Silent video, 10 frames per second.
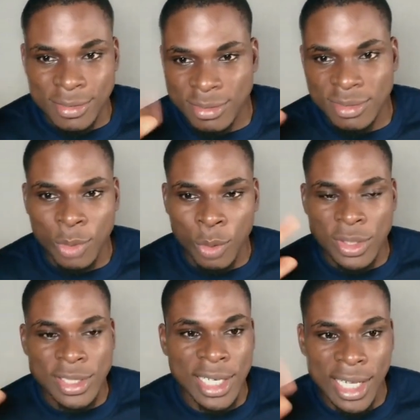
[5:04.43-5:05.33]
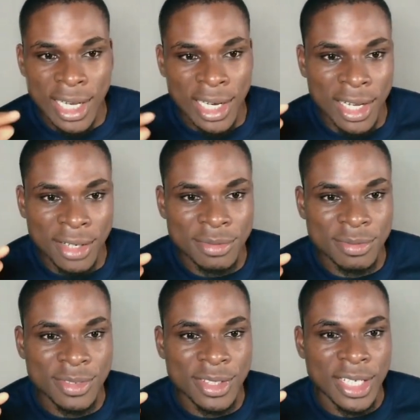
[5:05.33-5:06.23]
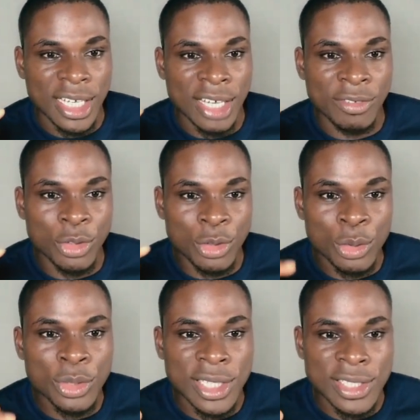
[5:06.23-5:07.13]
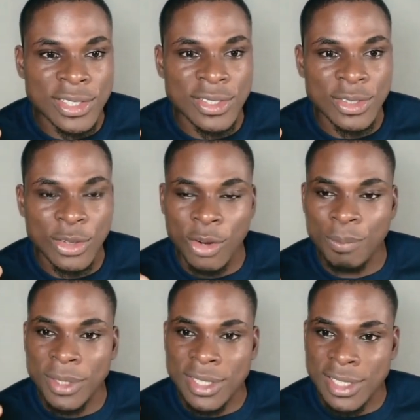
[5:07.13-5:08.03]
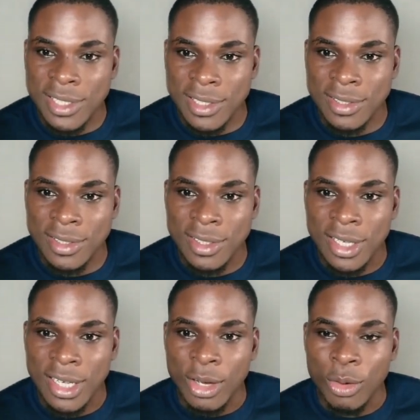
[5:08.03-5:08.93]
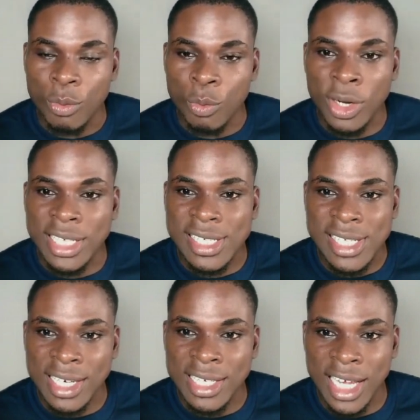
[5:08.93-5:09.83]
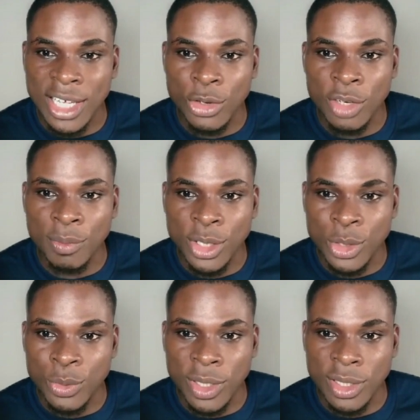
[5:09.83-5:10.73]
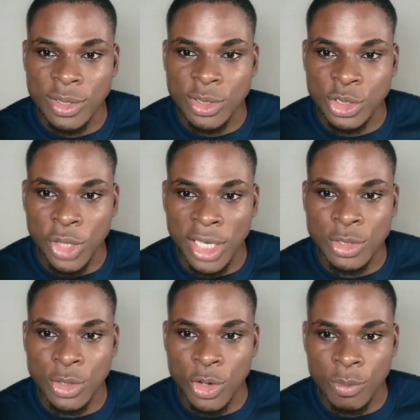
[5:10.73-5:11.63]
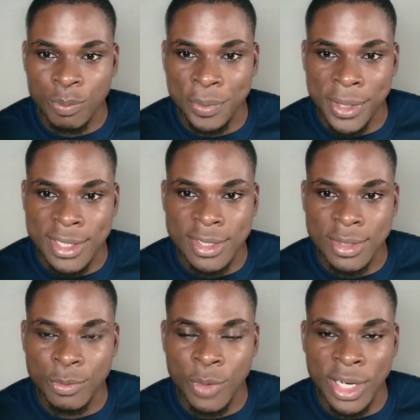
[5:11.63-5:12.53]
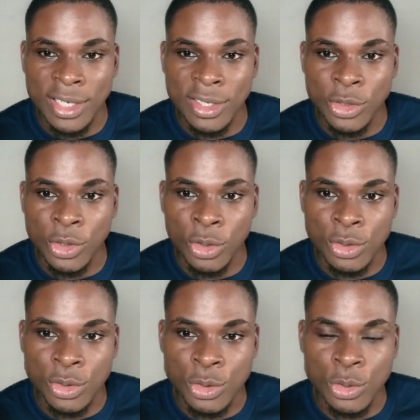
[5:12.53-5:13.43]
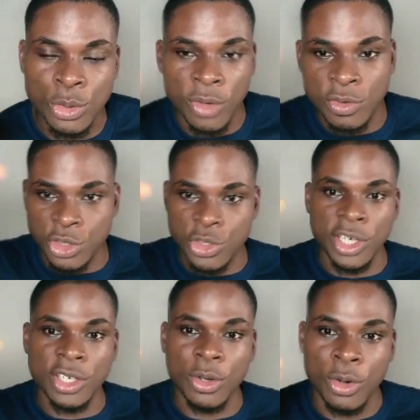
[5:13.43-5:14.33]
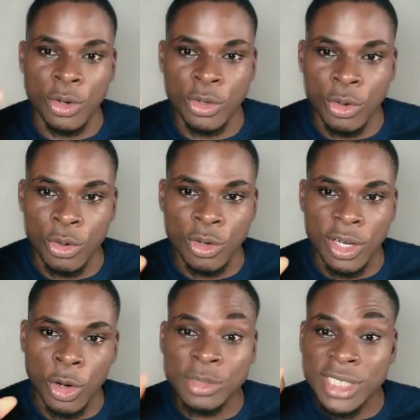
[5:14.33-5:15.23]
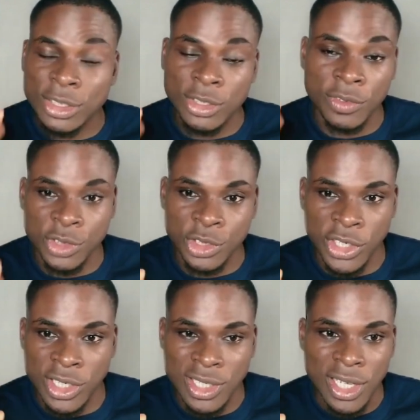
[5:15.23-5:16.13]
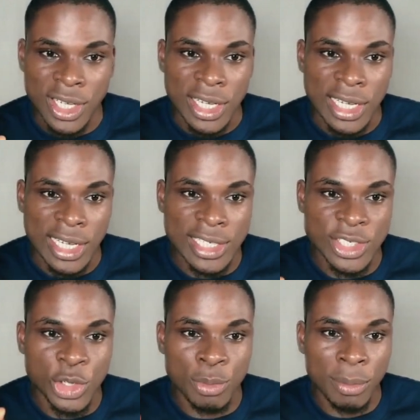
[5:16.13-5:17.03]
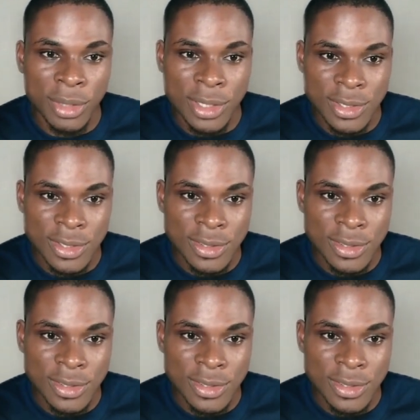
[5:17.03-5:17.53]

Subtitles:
what we said earlier. If you do this competing, what exactly are you going to be doing trying to compete when your tool of trade or your object of trade is human beings?